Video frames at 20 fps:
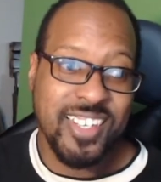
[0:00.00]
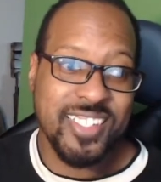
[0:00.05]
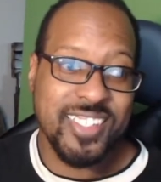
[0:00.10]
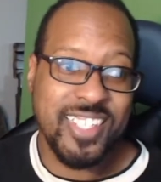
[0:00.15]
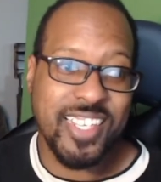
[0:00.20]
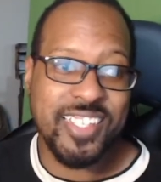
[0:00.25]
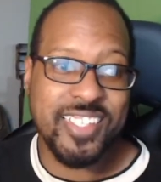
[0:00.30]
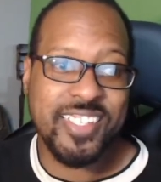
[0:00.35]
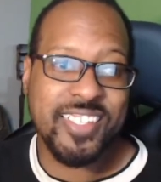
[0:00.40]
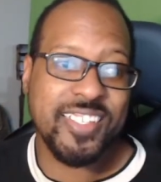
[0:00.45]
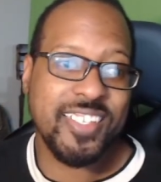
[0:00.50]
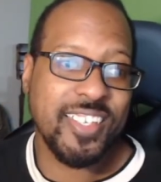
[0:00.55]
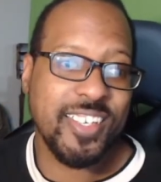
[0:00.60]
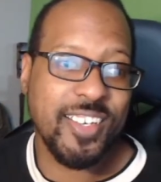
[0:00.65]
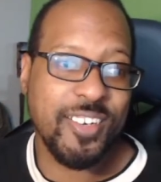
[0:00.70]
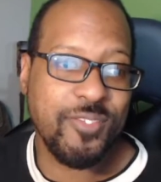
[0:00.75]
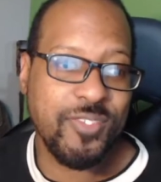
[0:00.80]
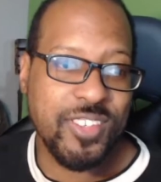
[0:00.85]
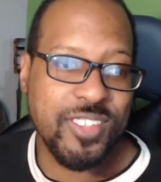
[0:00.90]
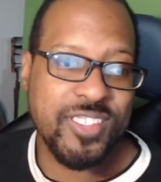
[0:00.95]
Taking
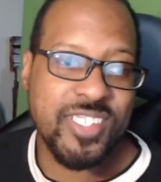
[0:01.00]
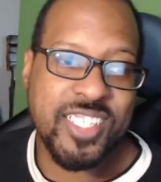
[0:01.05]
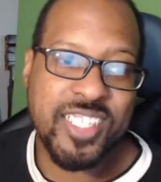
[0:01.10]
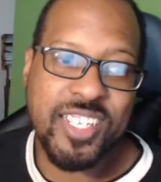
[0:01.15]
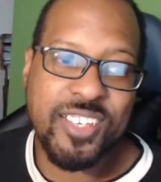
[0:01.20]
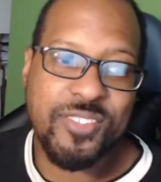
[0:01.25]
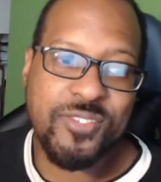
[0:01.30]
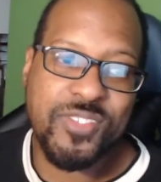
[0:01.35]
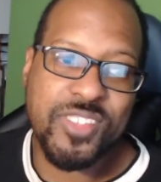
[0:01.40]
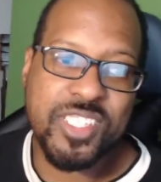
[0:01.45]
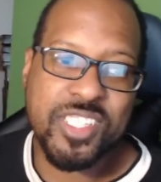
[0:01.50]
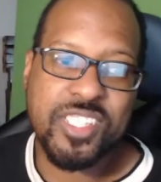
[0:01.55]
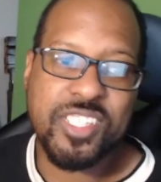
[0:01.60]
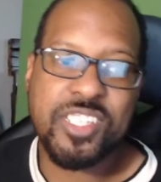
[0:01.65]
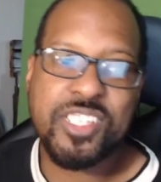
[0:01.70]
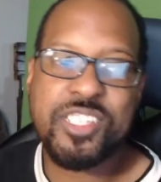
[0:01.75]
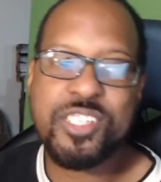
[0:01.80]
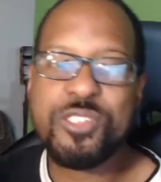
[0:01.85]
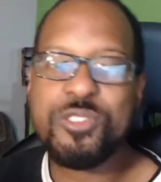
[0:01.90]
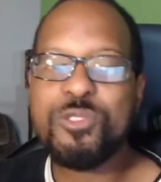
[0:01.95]
care of yourself is a
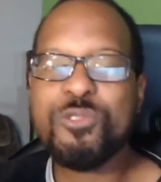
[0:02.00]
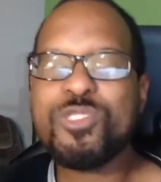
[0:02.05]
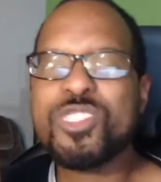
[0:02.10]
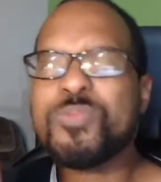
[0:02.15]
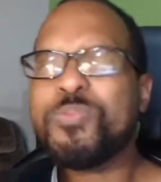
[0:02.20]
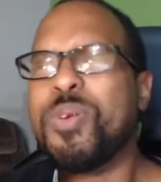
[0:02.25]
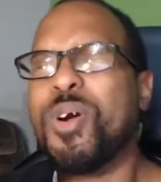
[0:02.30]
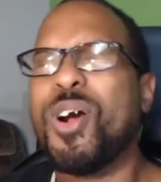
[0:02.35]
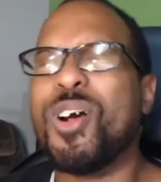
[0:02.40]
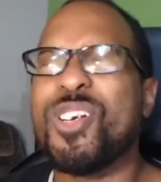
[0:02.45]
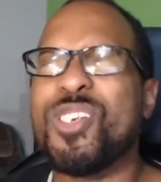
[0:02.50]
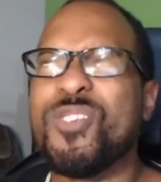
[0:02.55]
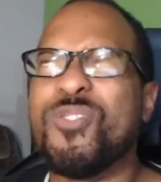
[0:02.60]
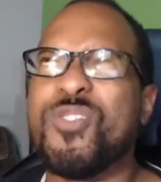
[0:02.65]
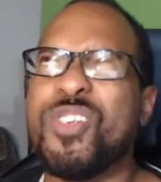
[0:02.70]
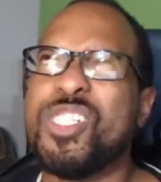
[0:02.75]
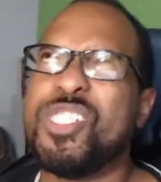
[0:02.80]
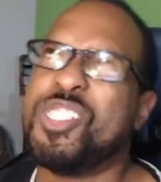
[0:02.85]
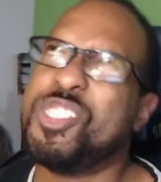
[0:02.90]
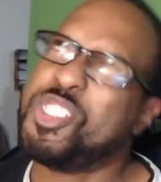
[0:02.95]
huge part of
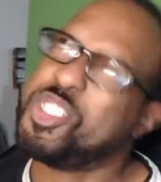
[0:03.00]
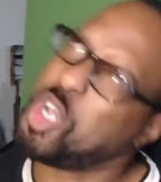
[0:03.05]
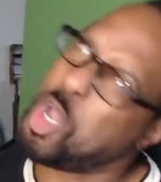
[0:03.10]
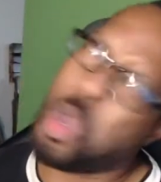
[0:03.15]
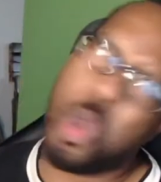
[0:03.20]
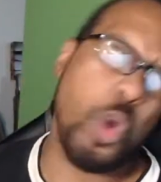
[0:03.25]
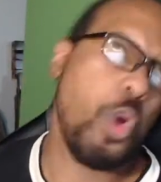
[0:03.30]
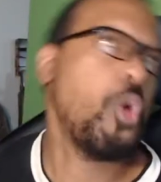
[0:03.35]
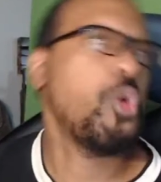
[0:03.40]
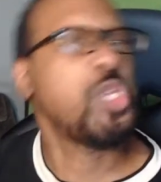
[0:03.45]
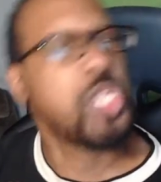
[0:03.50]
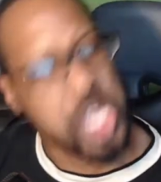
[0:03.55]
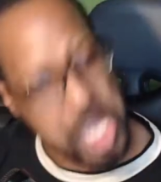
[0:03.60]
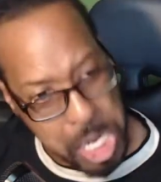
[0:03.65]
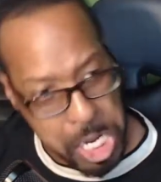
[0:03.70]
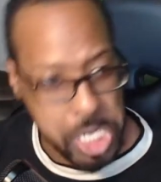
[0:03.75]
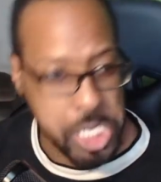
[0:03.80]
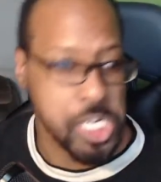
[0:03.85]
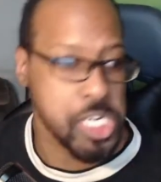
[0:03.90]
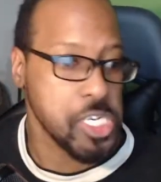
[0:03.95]

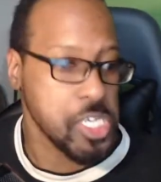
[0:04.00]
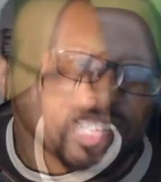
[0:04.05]
adulting.